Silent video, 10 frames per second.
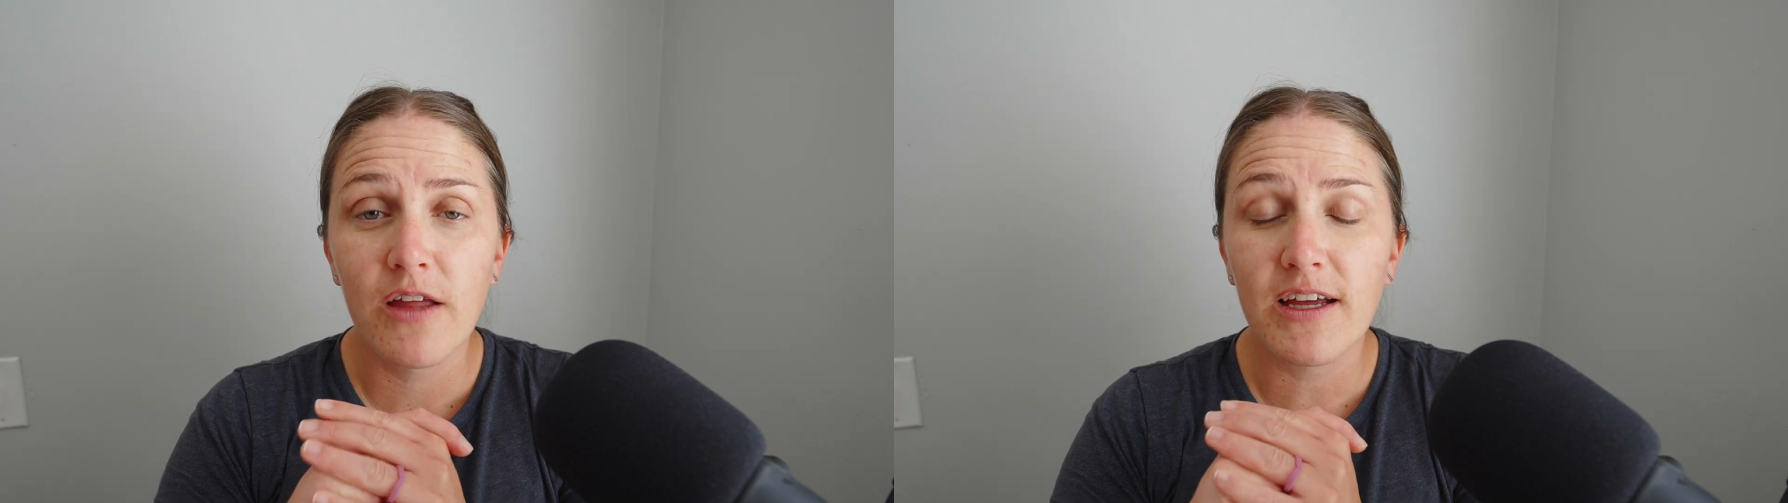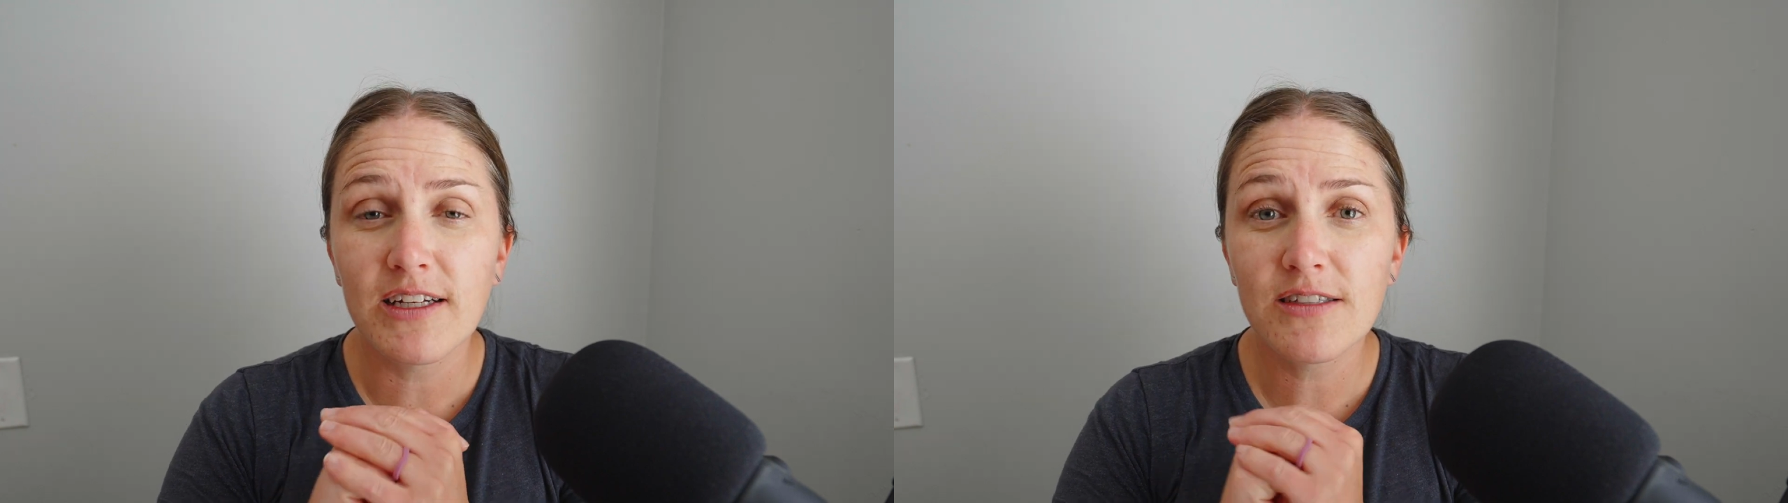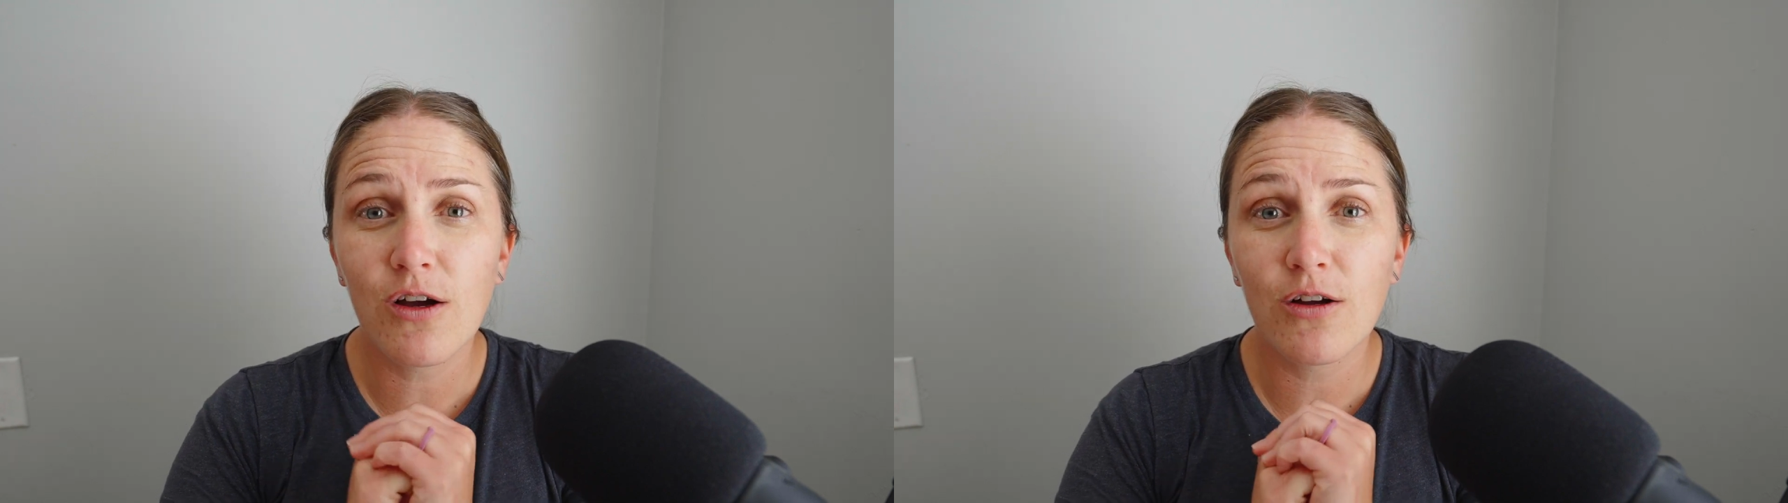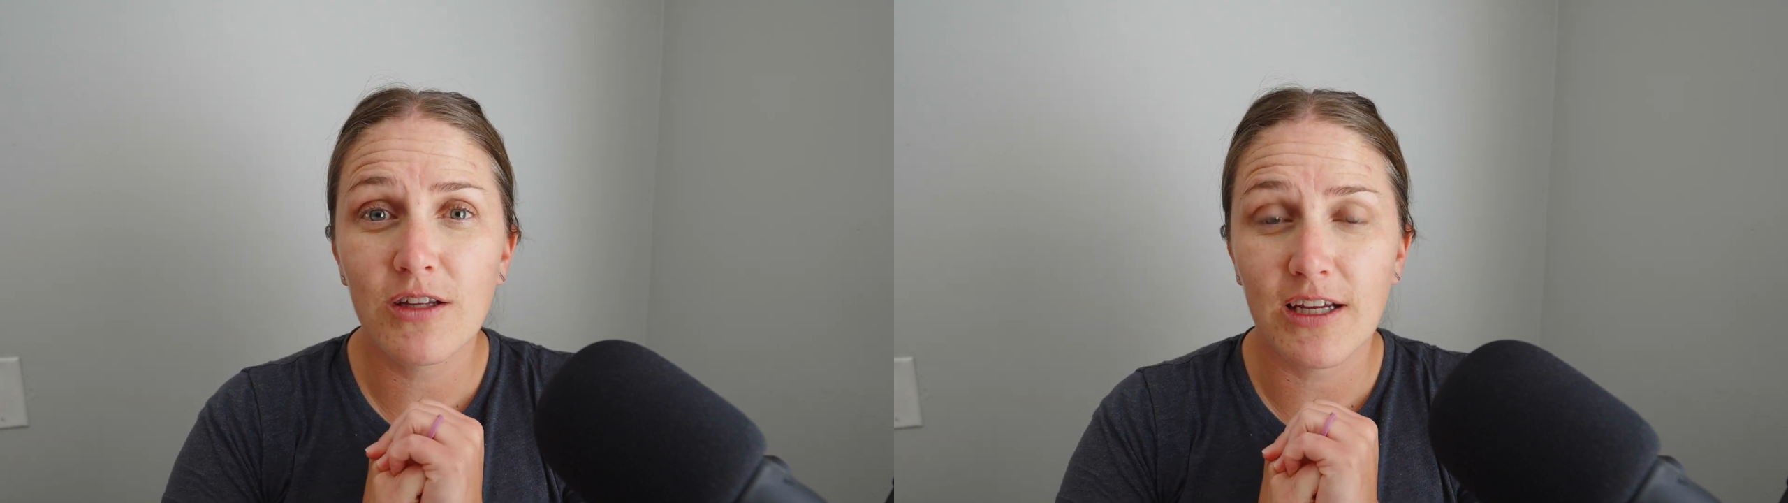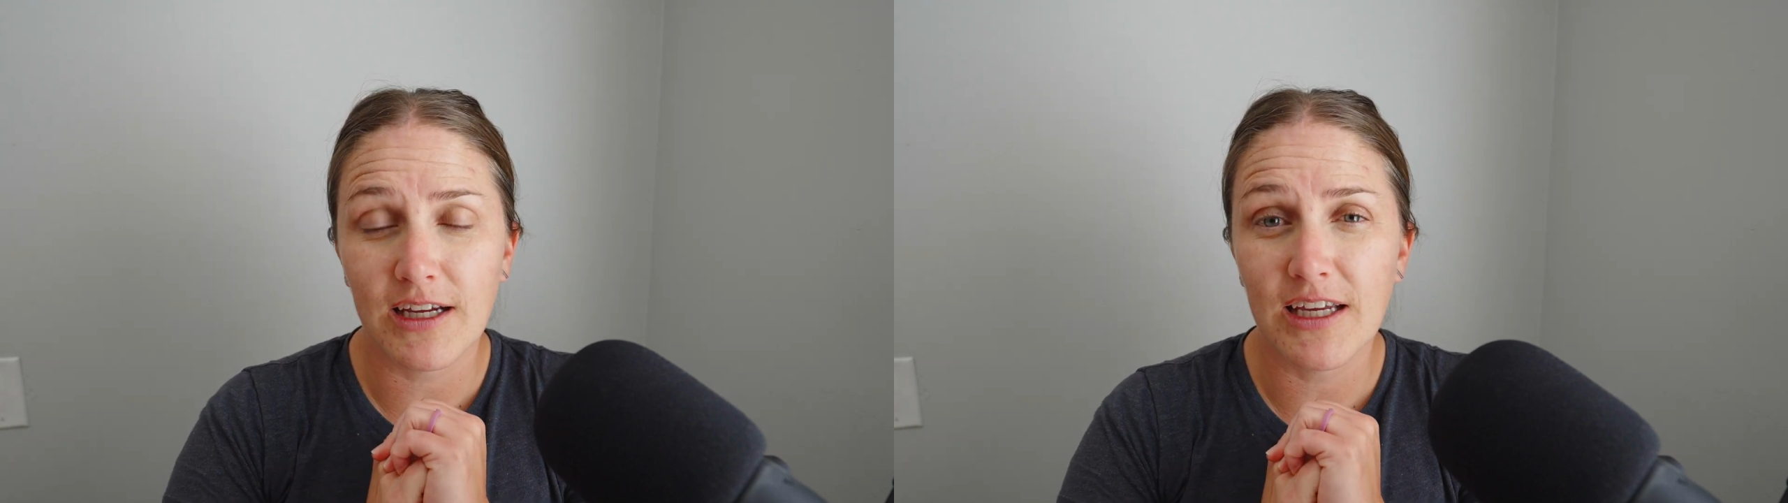That is
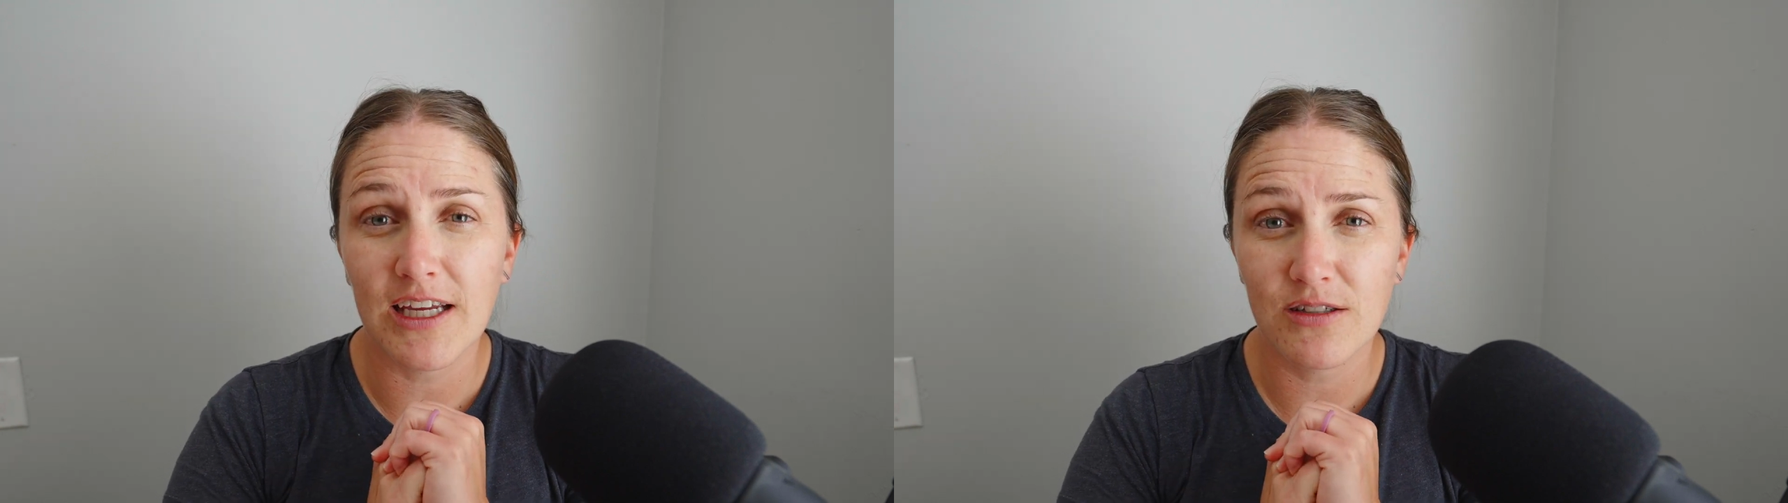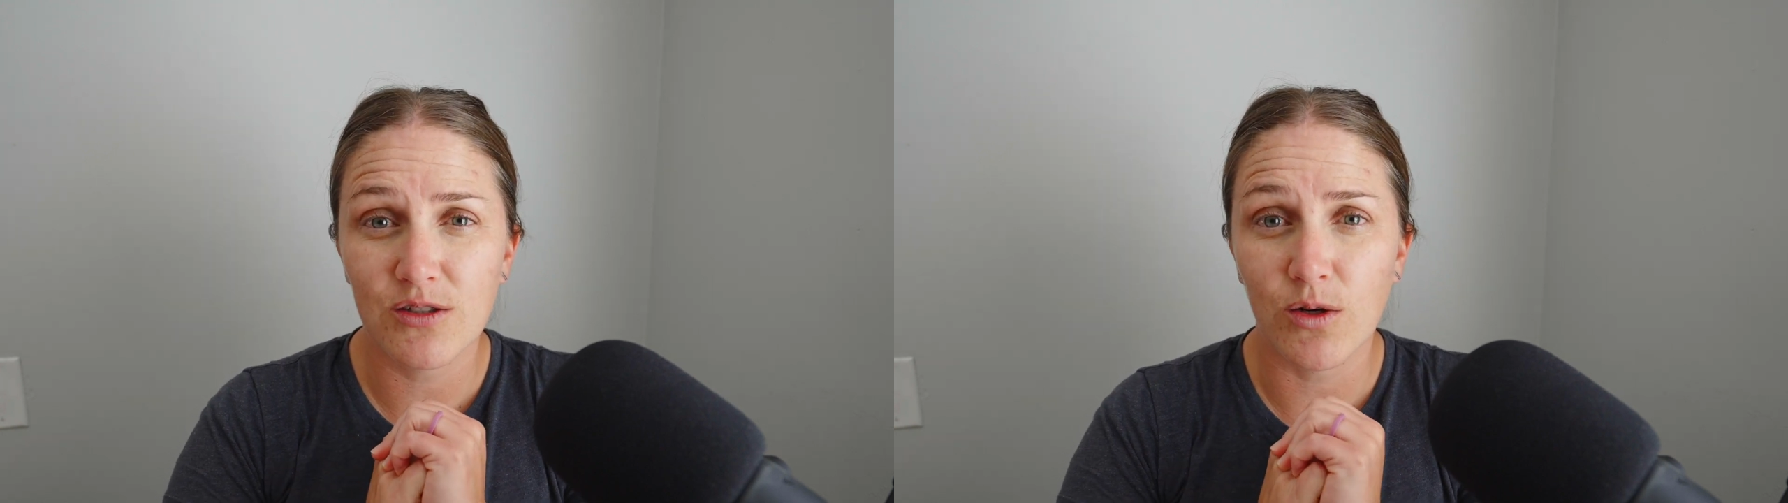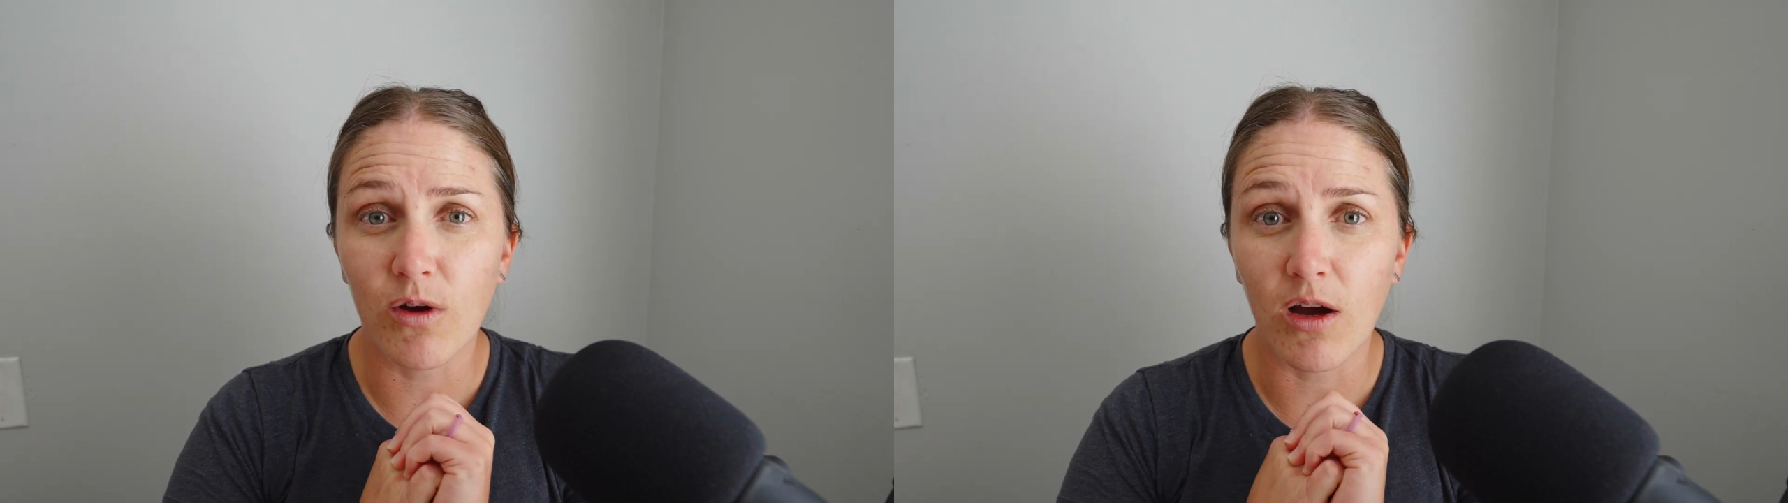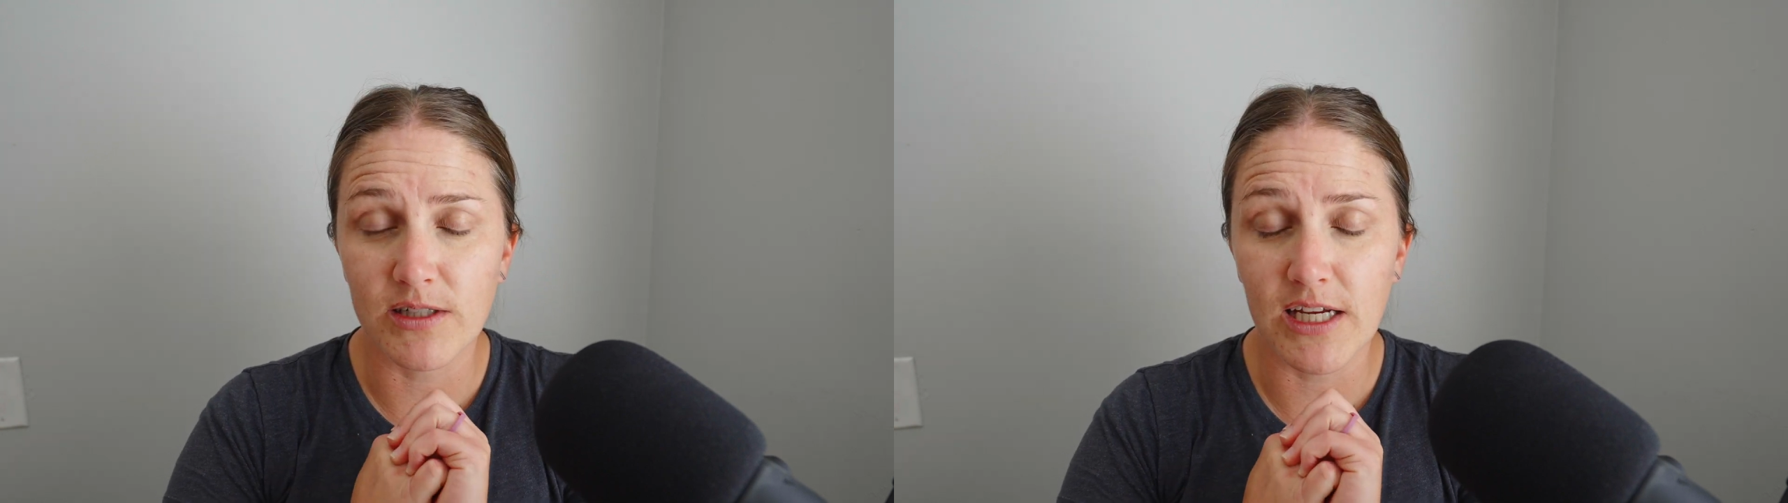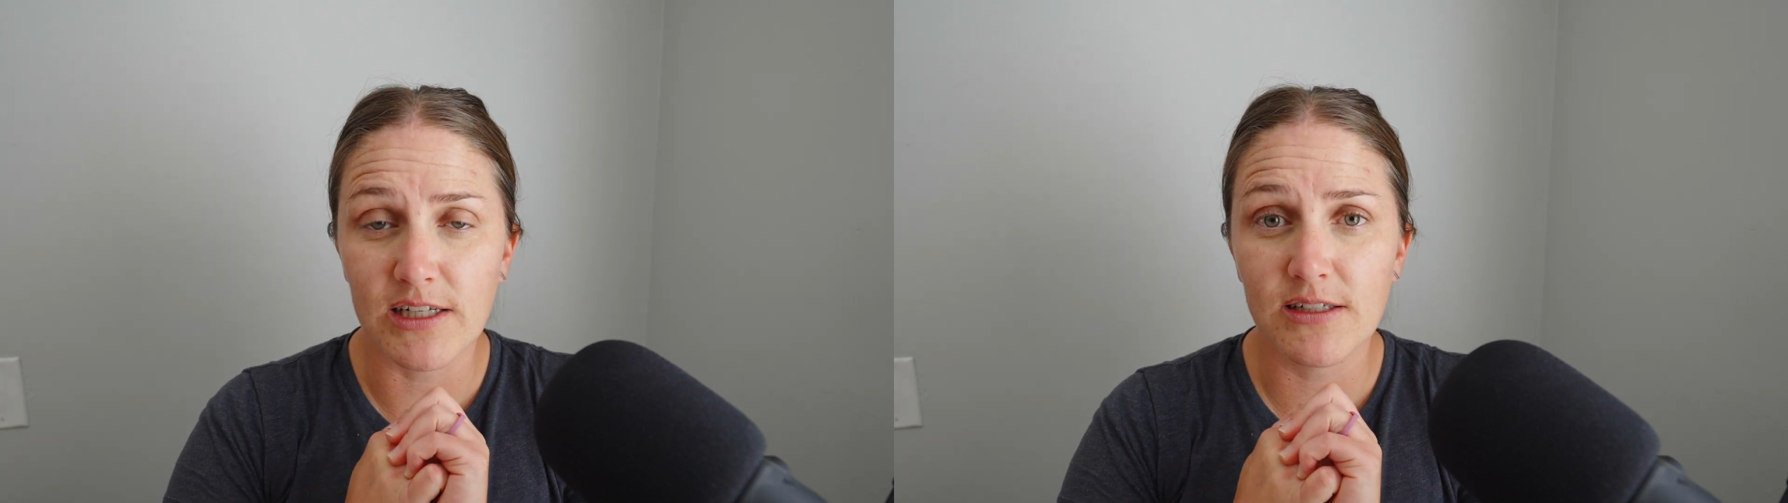called like a keystone
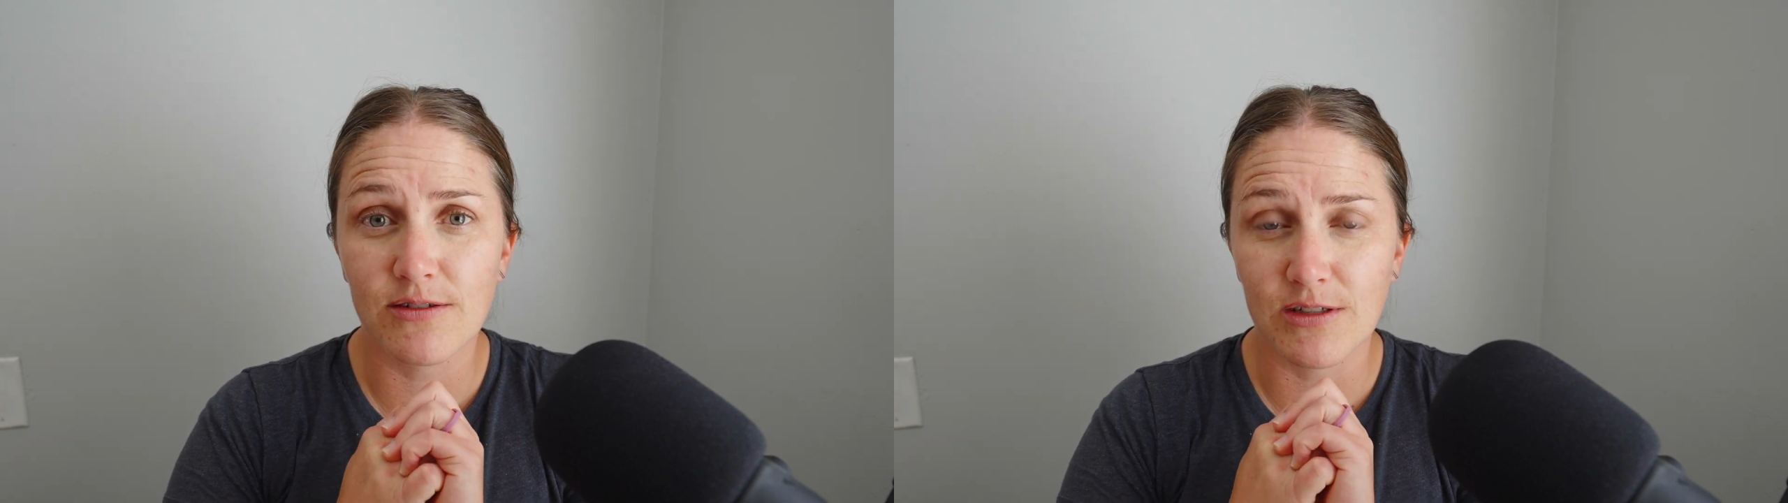content,